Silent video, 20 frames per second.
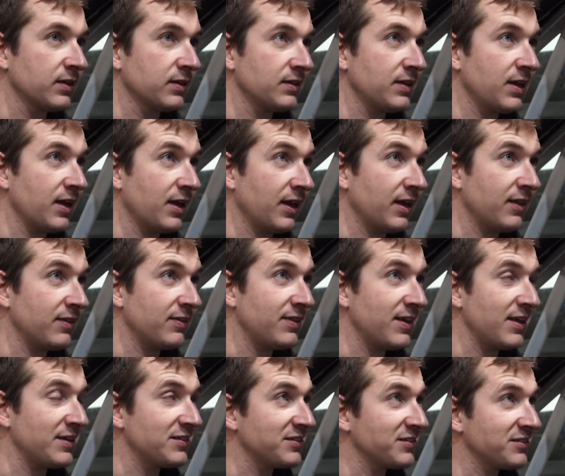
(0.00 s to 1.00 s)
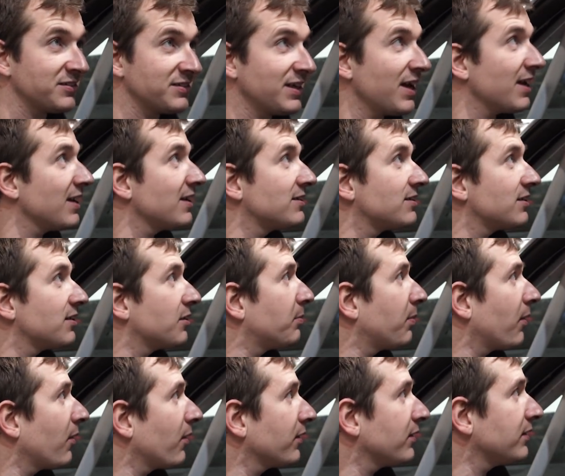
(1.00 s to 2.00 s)
yeah, this is getting to the
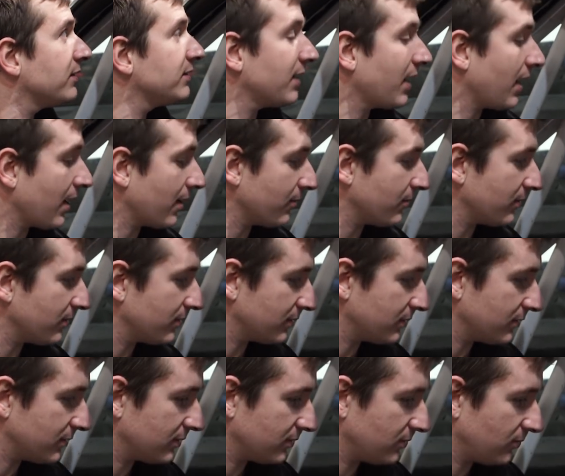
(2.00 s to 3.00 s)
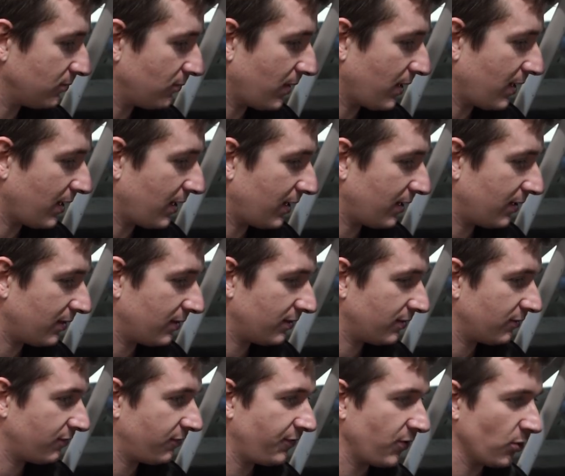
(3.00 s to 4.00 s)
point now where
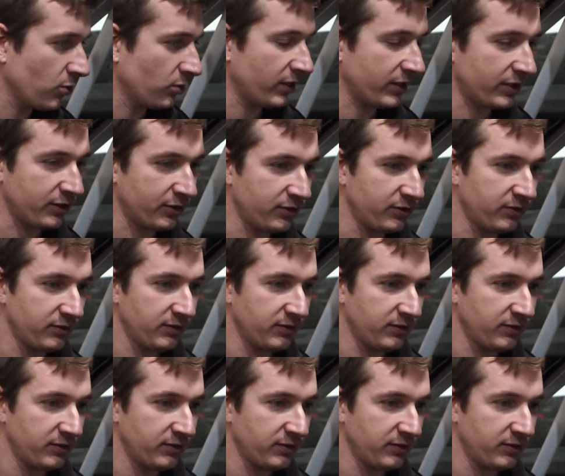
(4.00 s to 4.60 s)
a few little